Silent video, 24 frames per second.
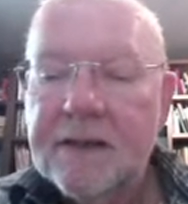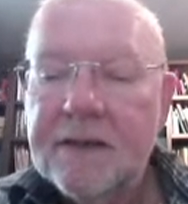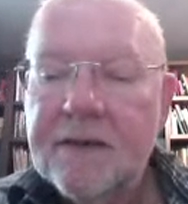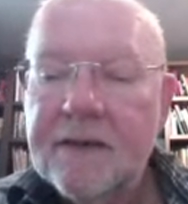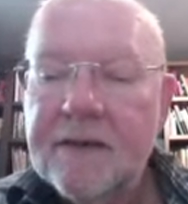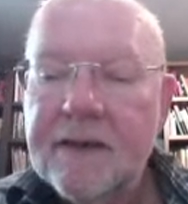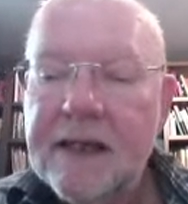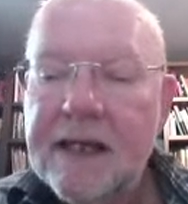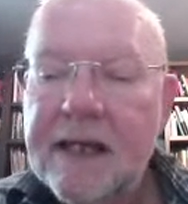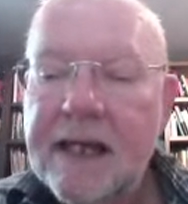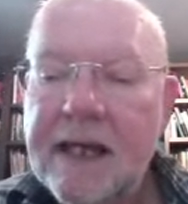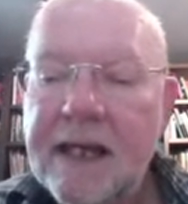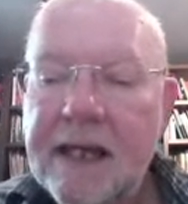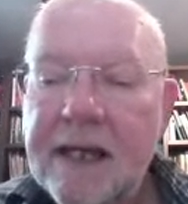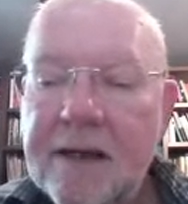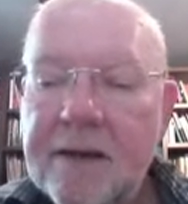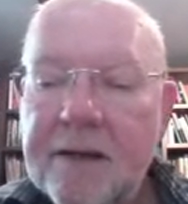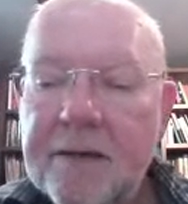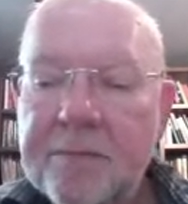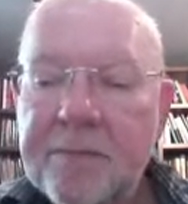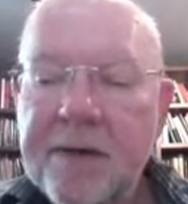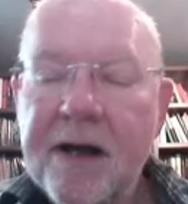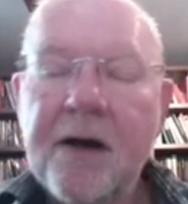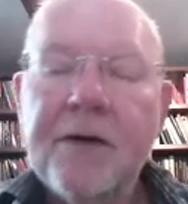the
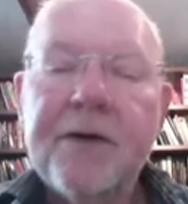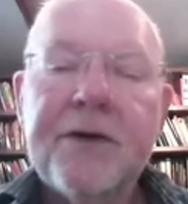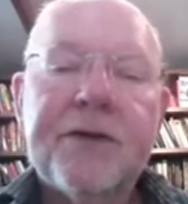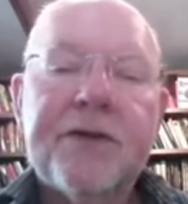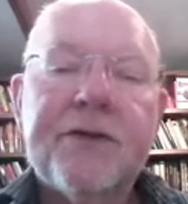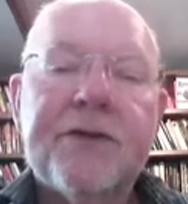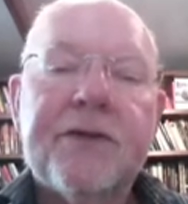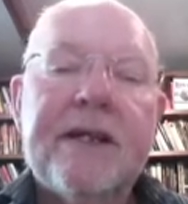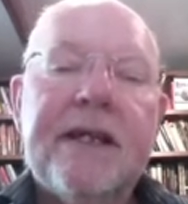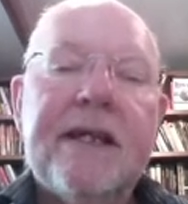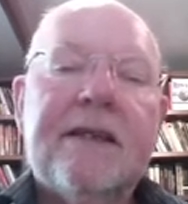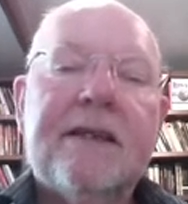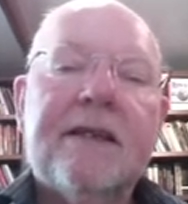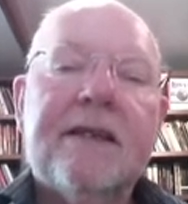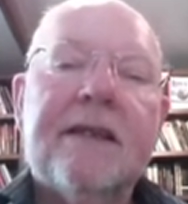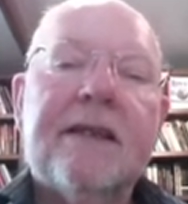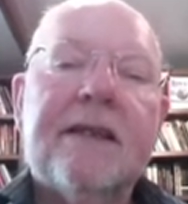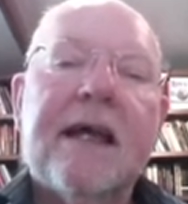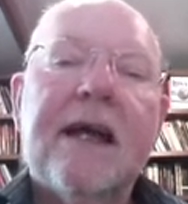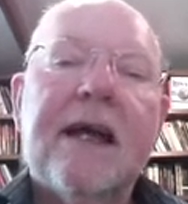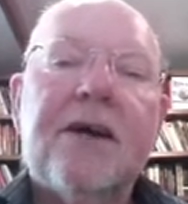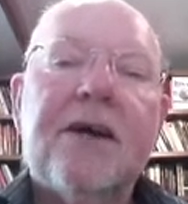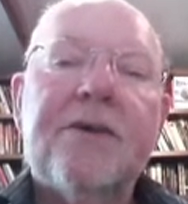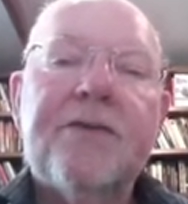poetry that
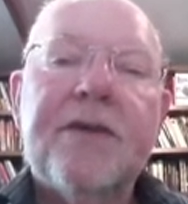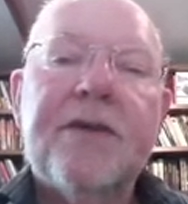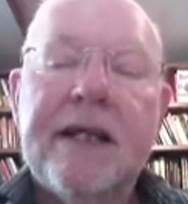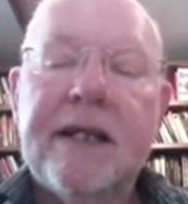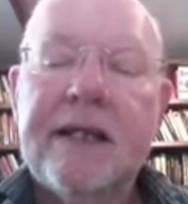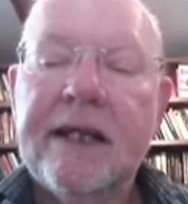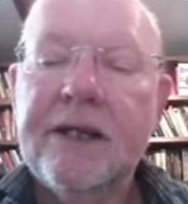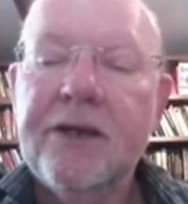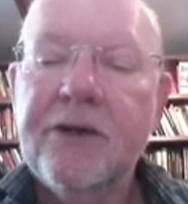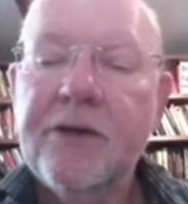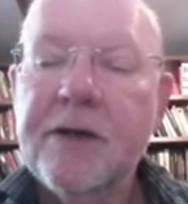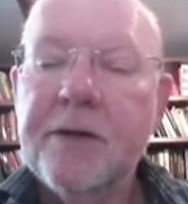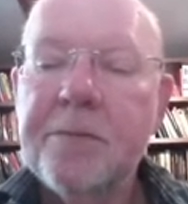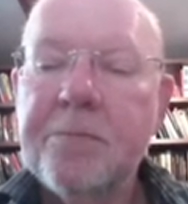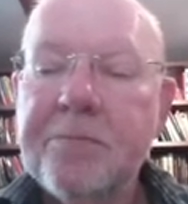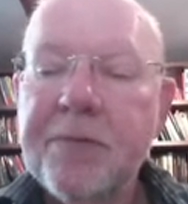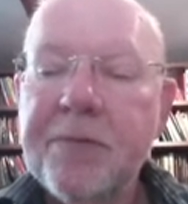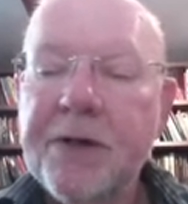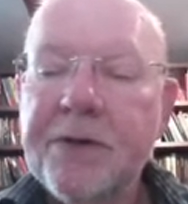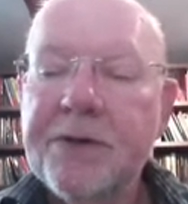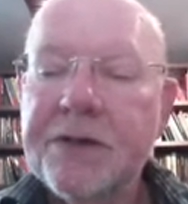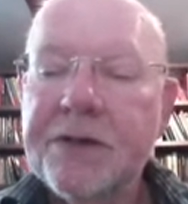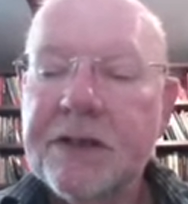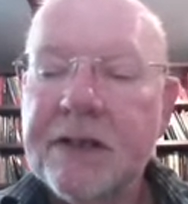they are reading. You can
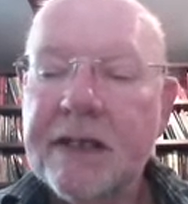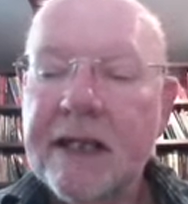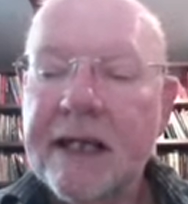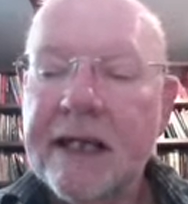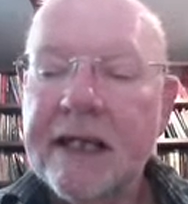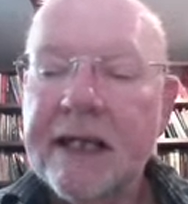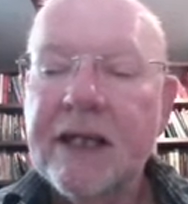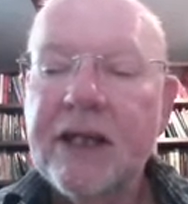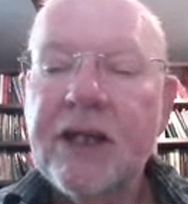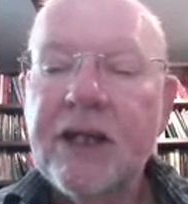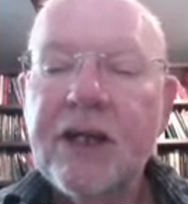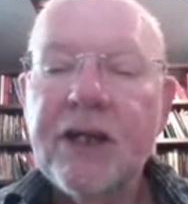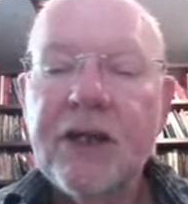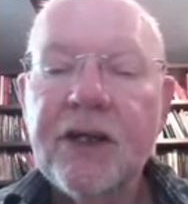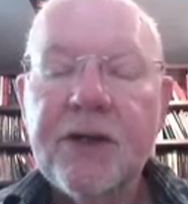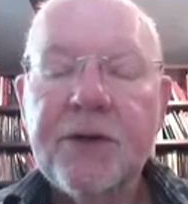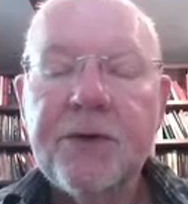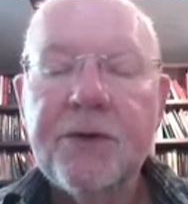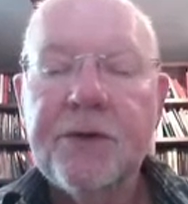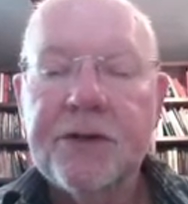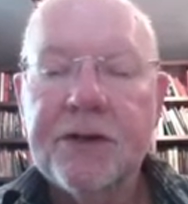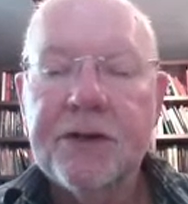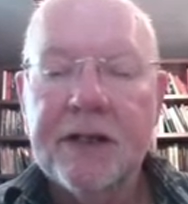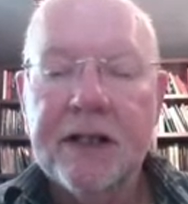boost it
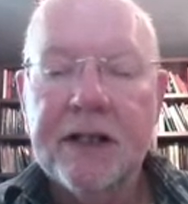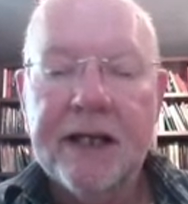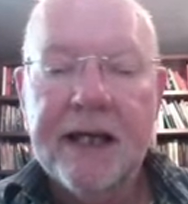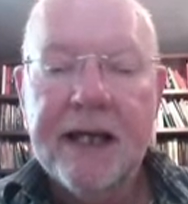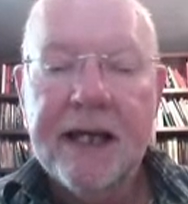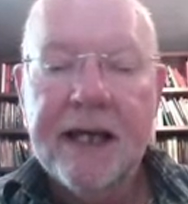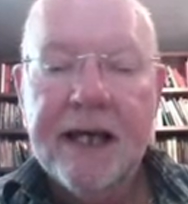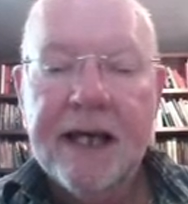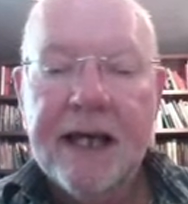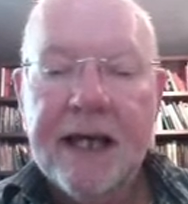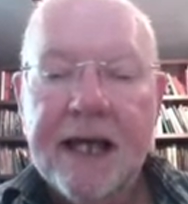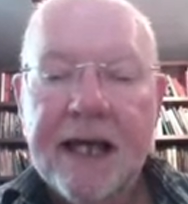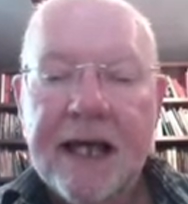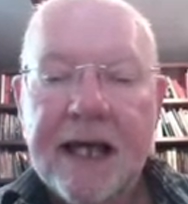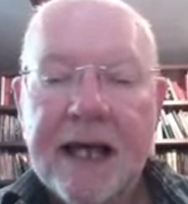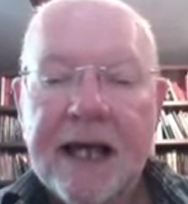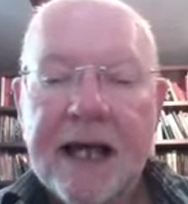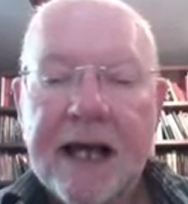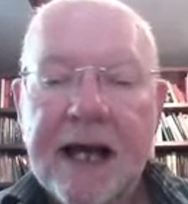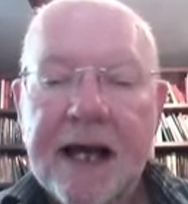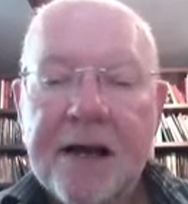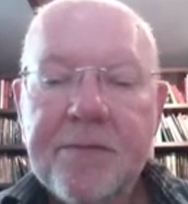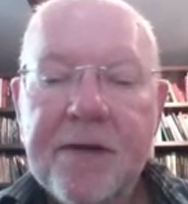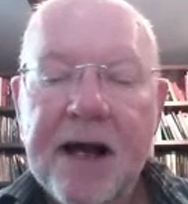hugely.
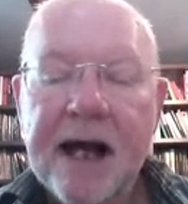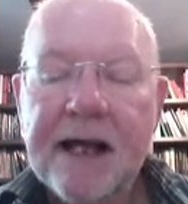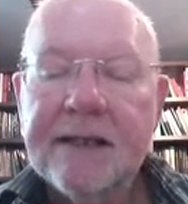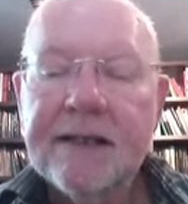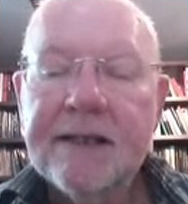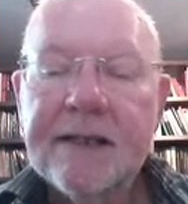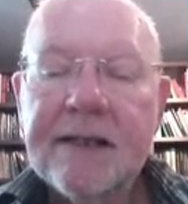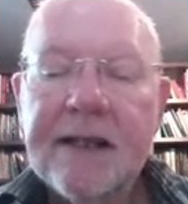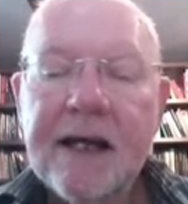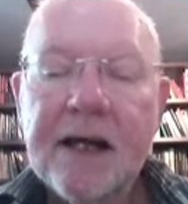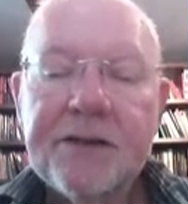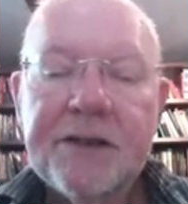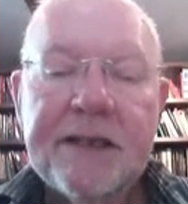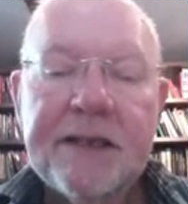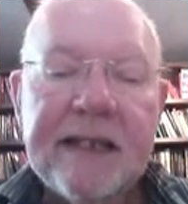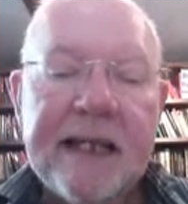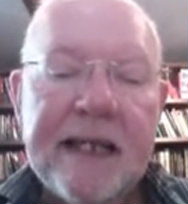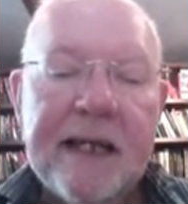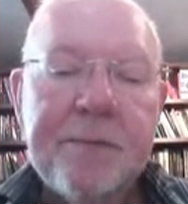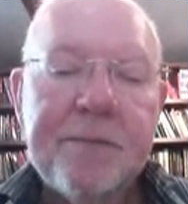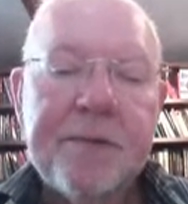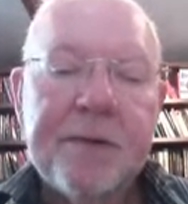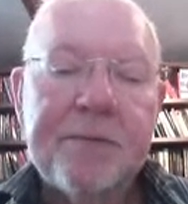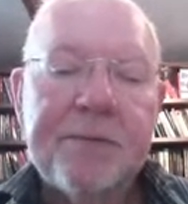Under those
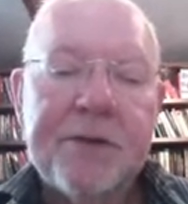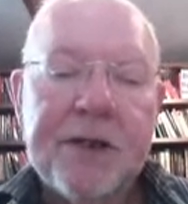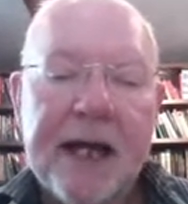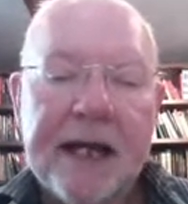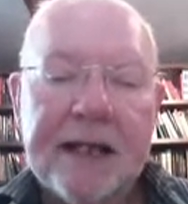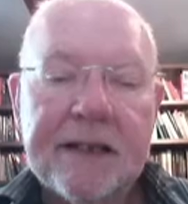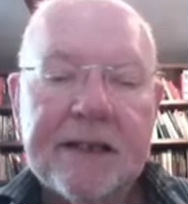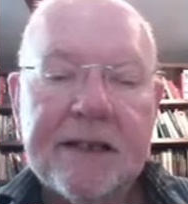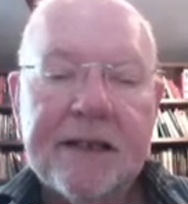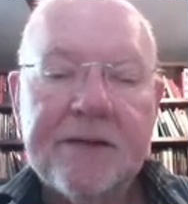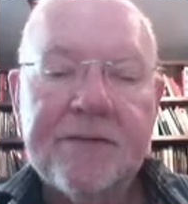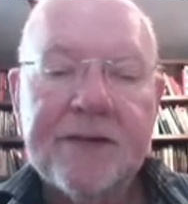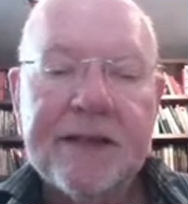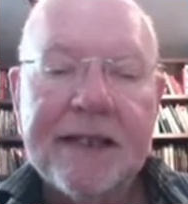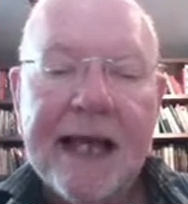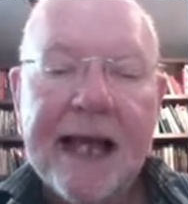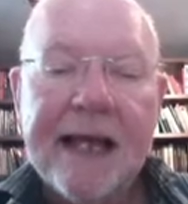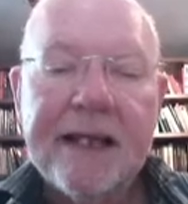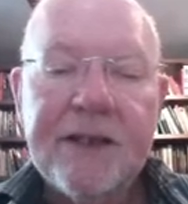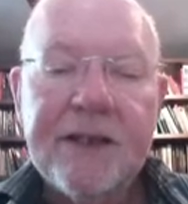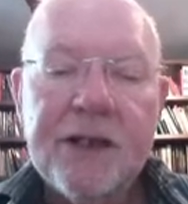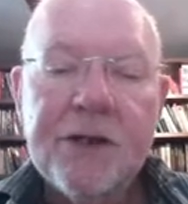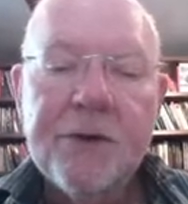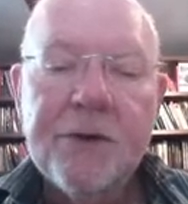deep objectives,
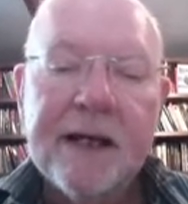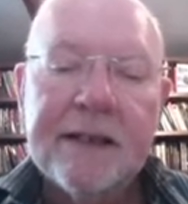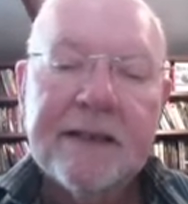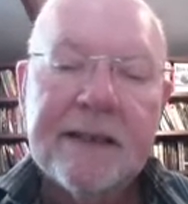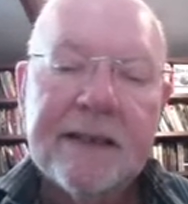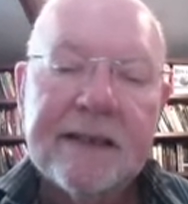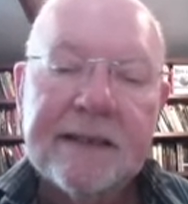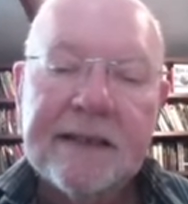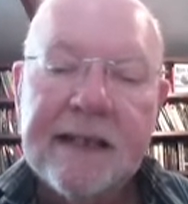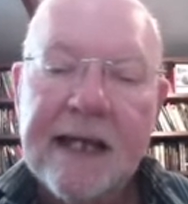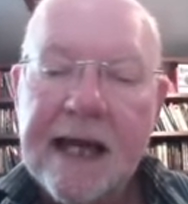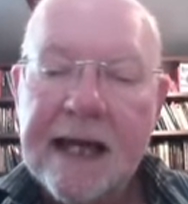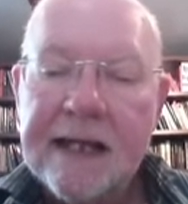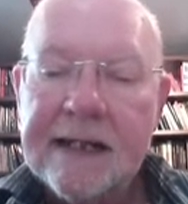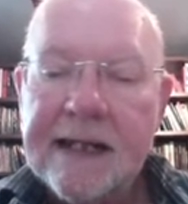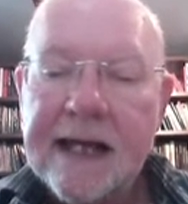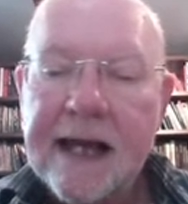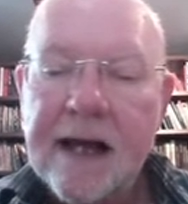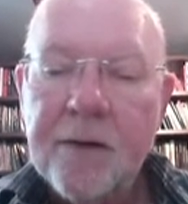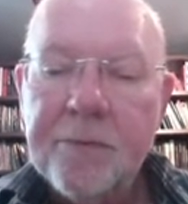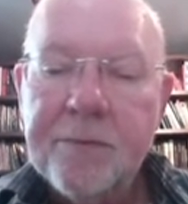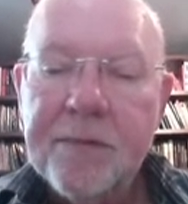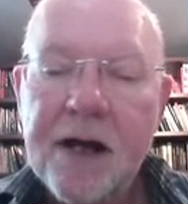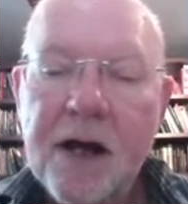can you understand
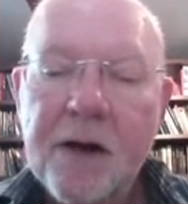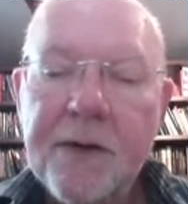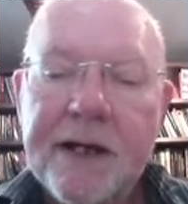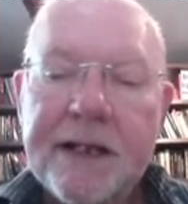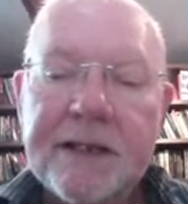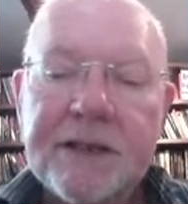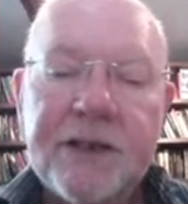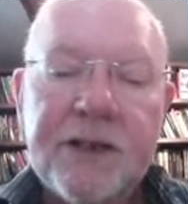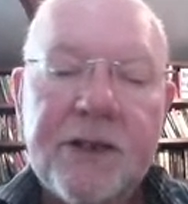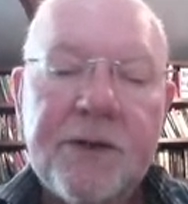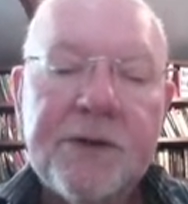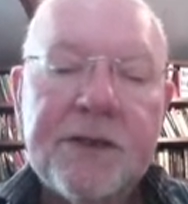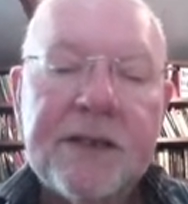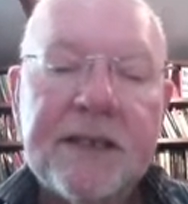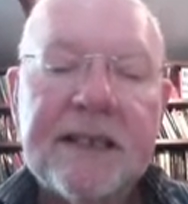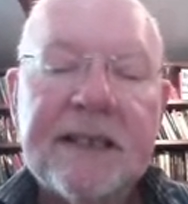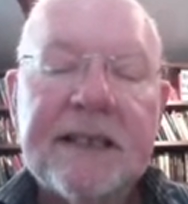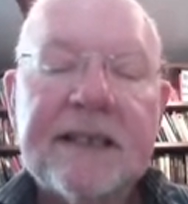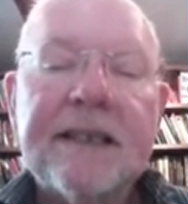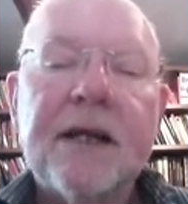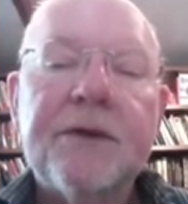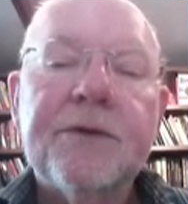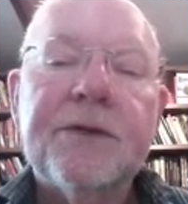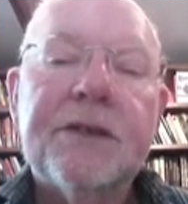how poets use
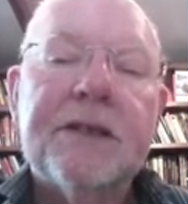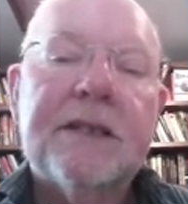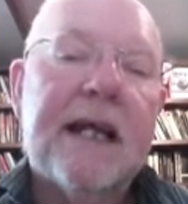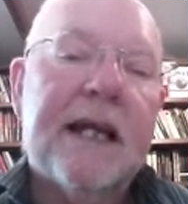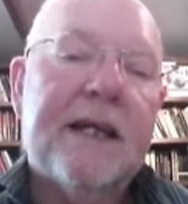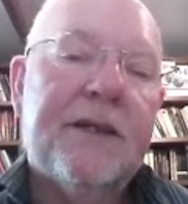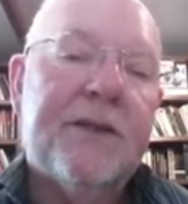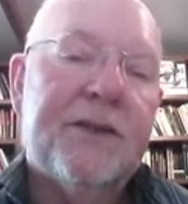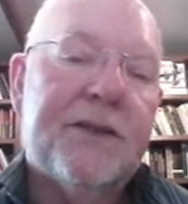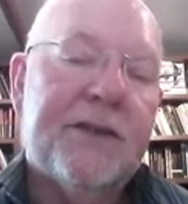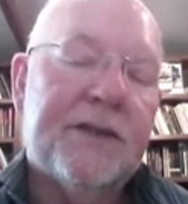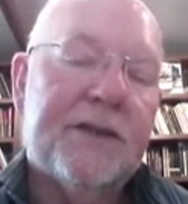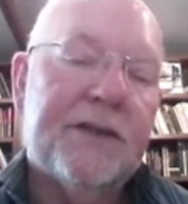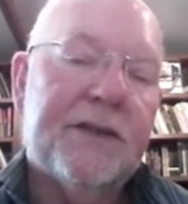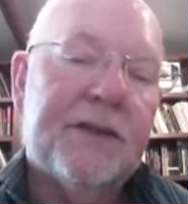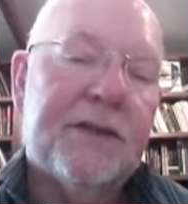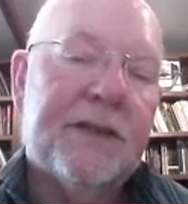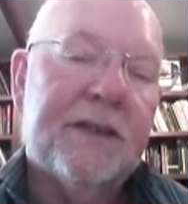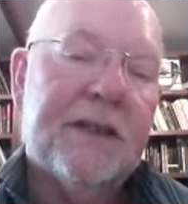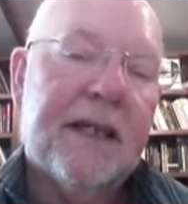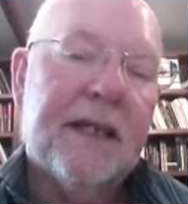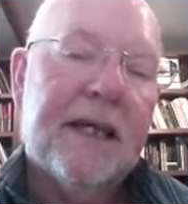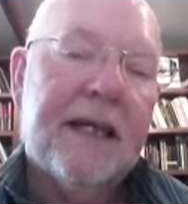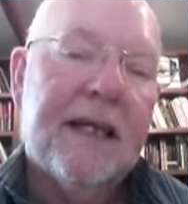associations?